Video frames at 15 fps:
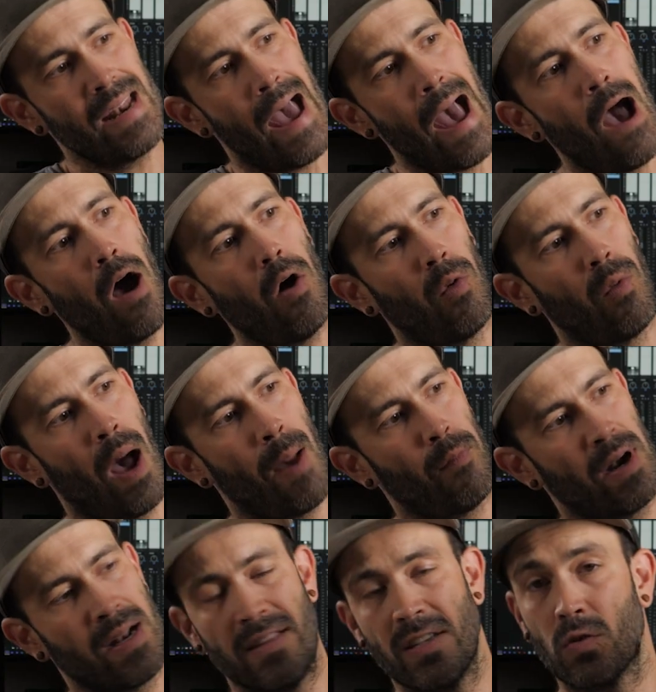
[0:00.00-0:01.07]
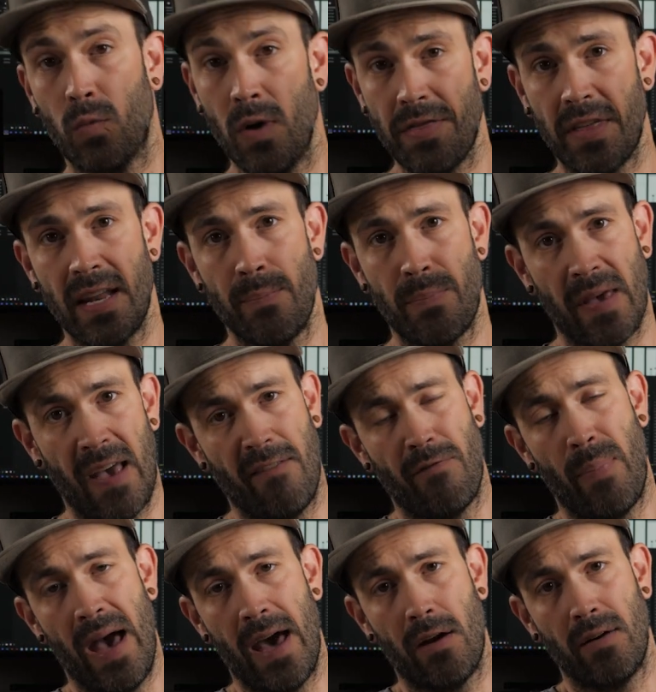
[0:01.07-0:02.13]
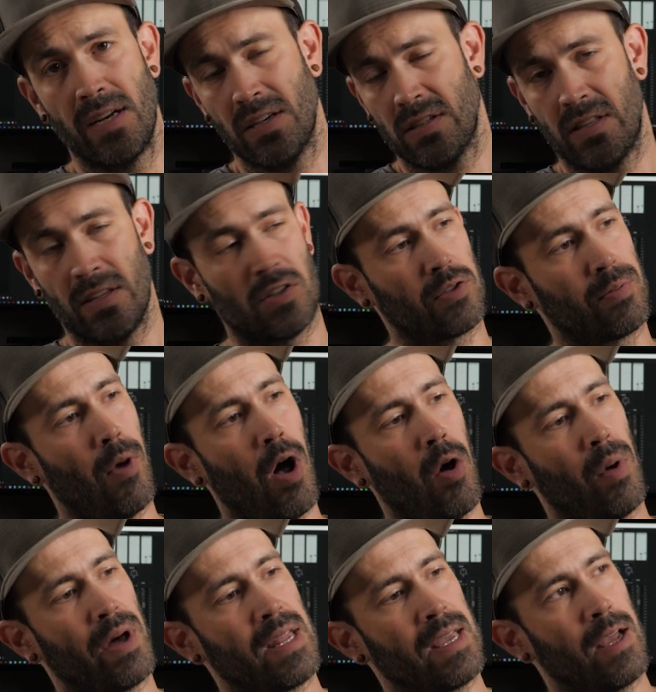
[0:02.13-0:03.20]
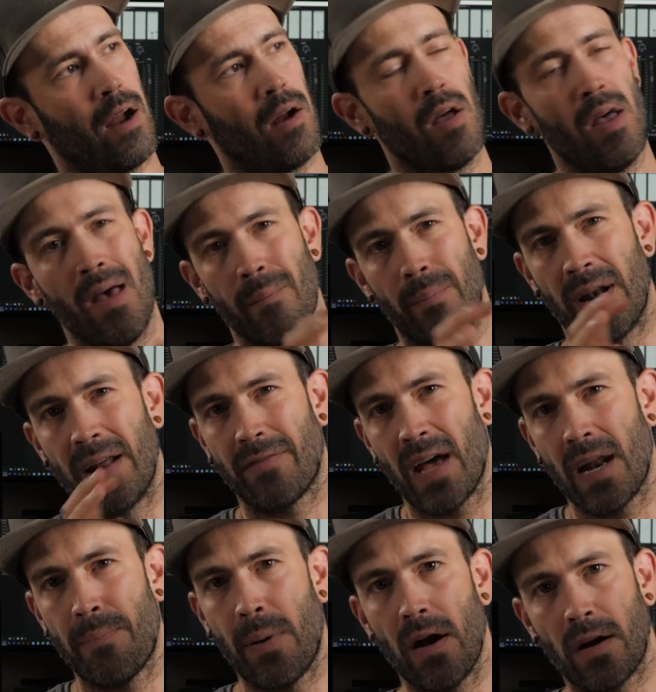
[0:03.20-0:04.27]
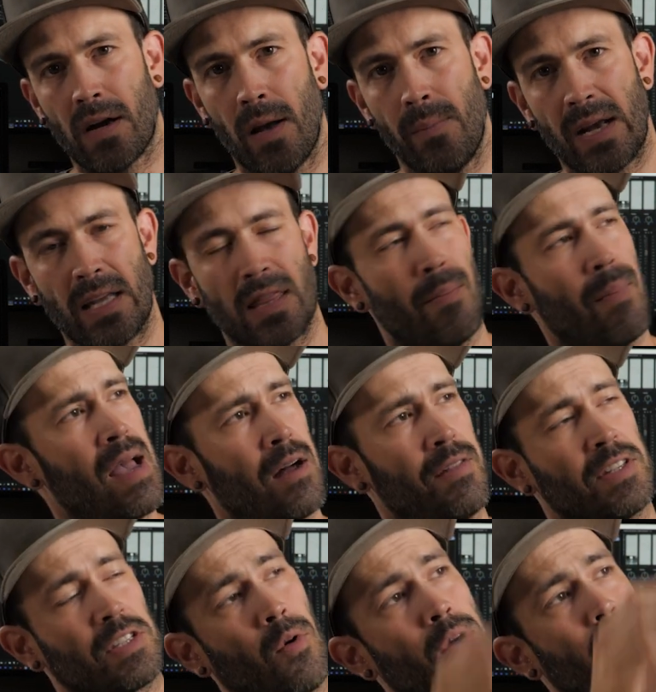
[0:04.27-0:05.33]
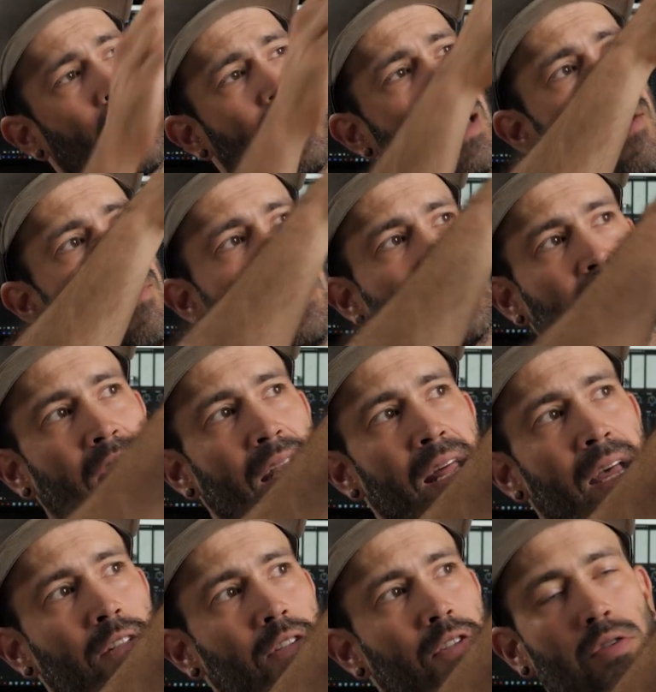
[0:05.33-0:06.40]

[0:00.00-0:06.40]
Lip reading: now, I'm running this with an NPF battery, just this small one here, but I've got a part coming in the mail that's going to allow me to connect